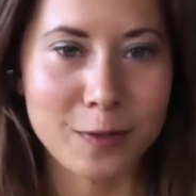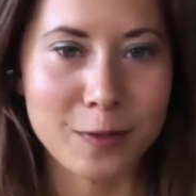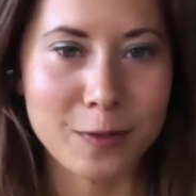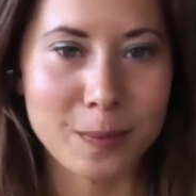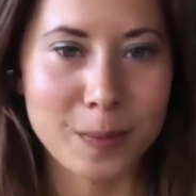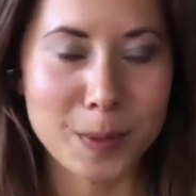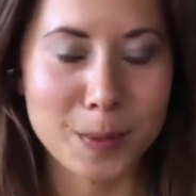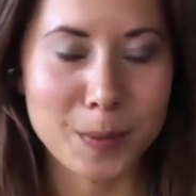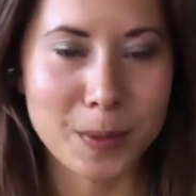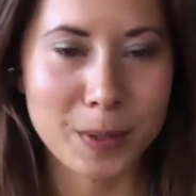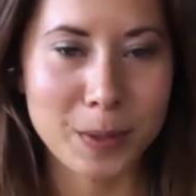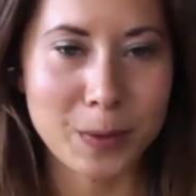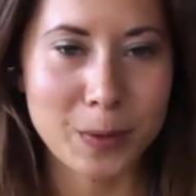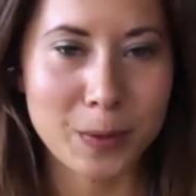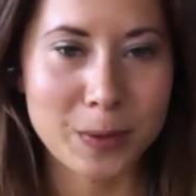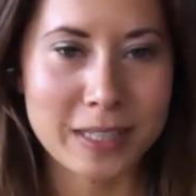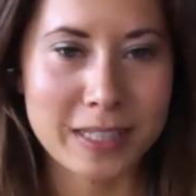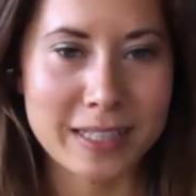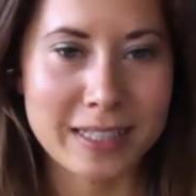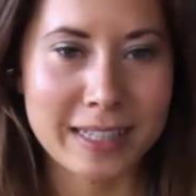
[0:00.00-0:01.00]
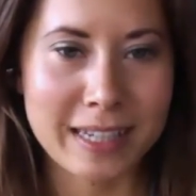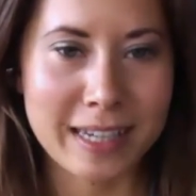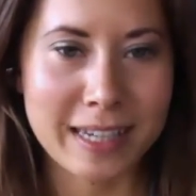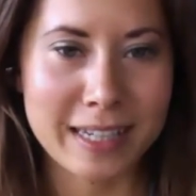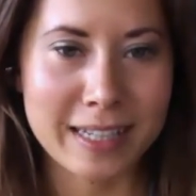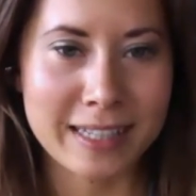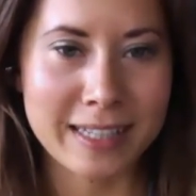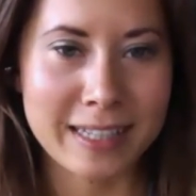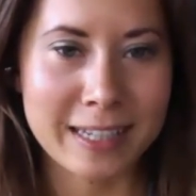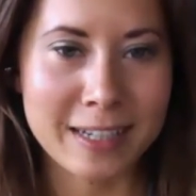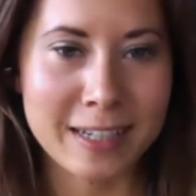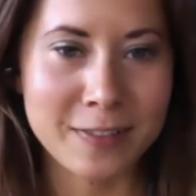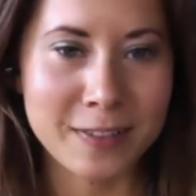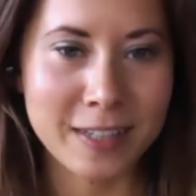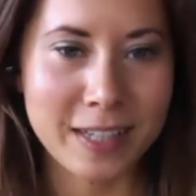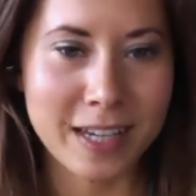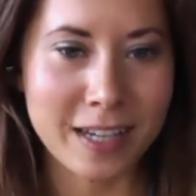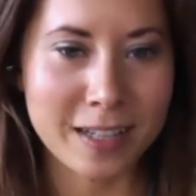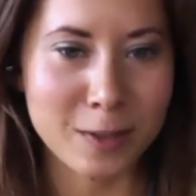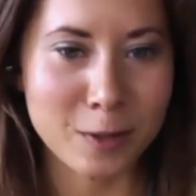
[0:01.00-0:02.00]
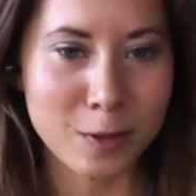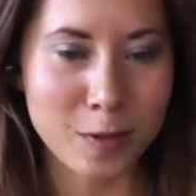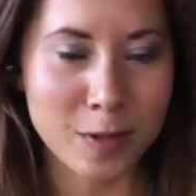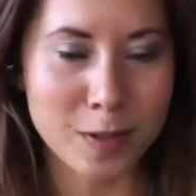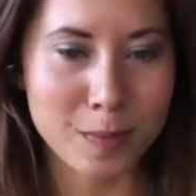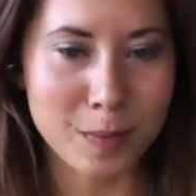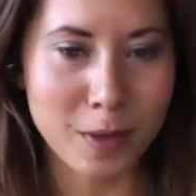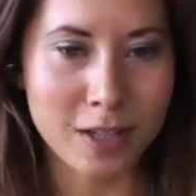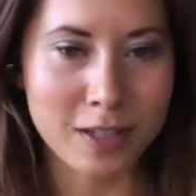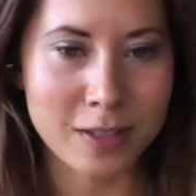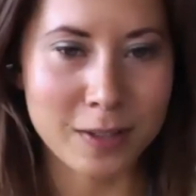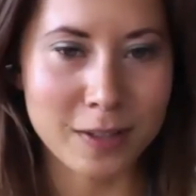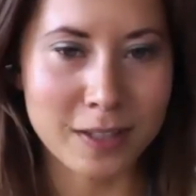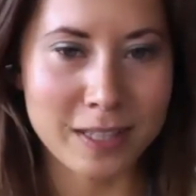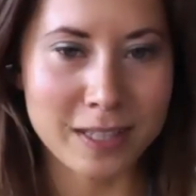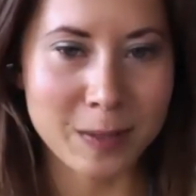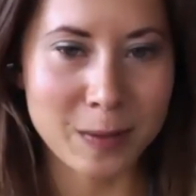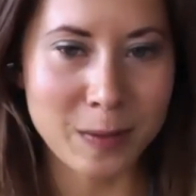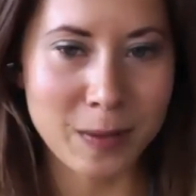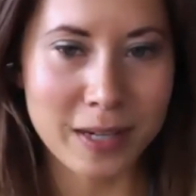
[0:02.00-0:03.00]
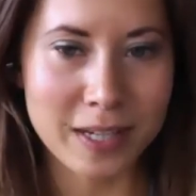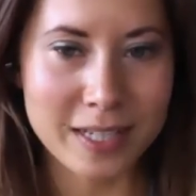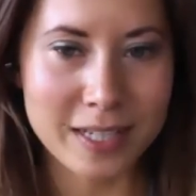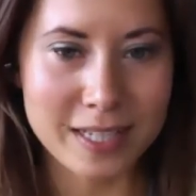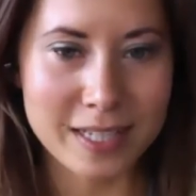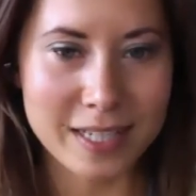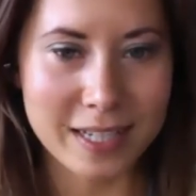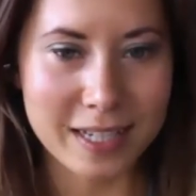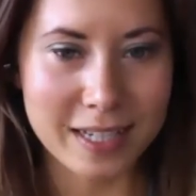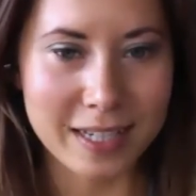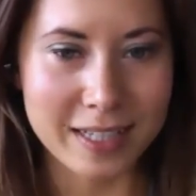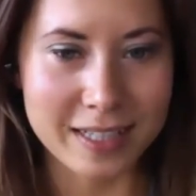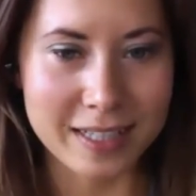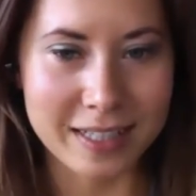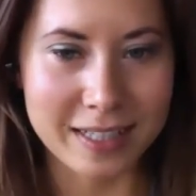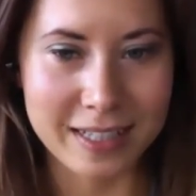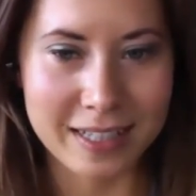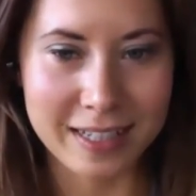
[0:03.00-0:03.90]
people who didn't get a gift yet to respond to this question.